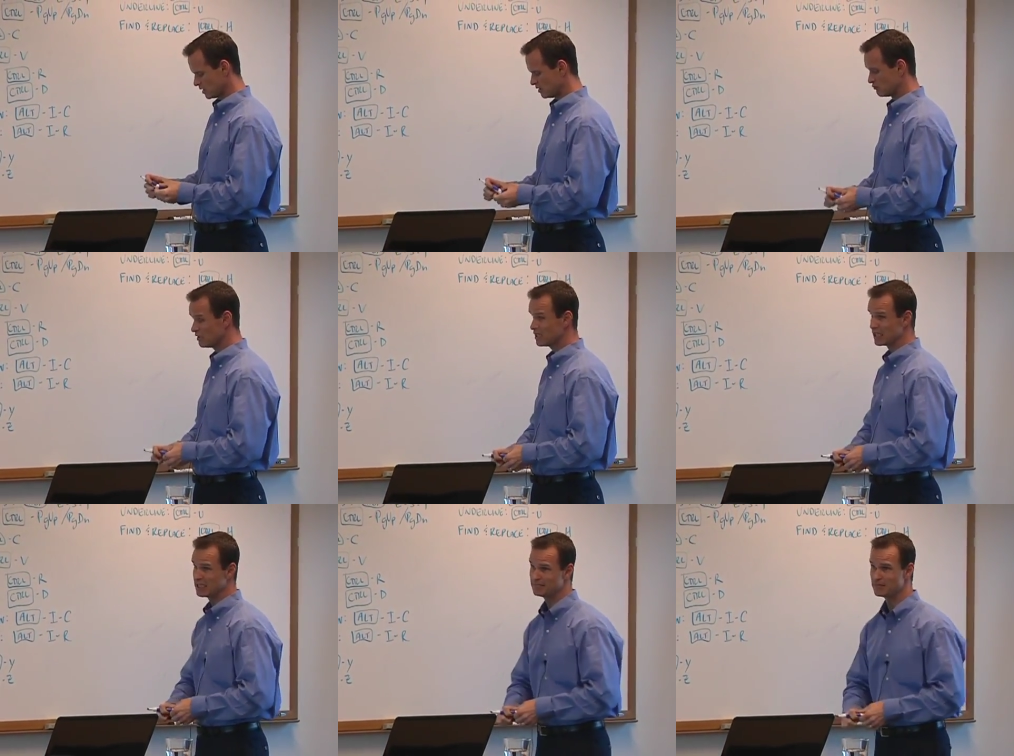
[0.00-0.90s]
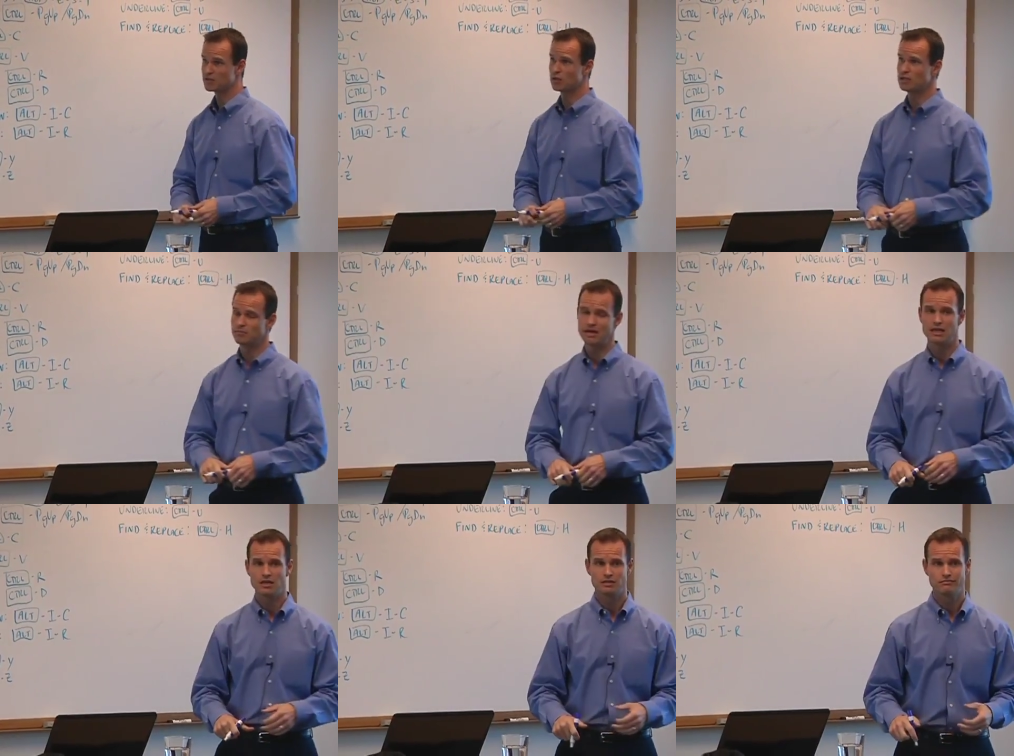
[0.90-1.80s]
And really, it's going to
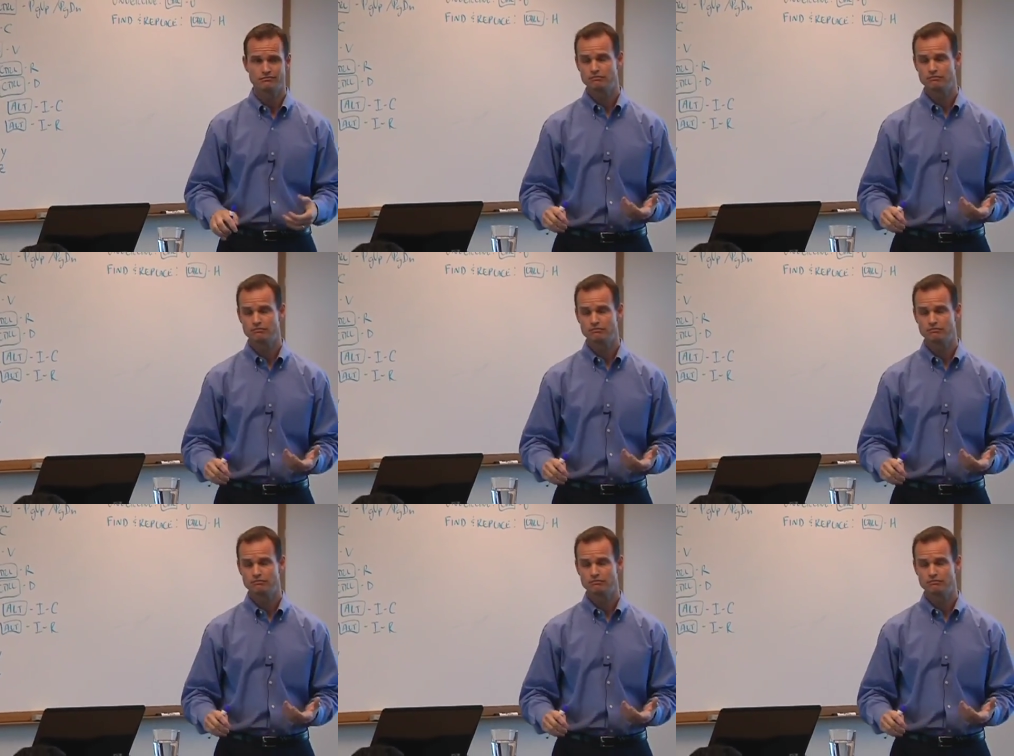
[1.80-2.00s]
depend on,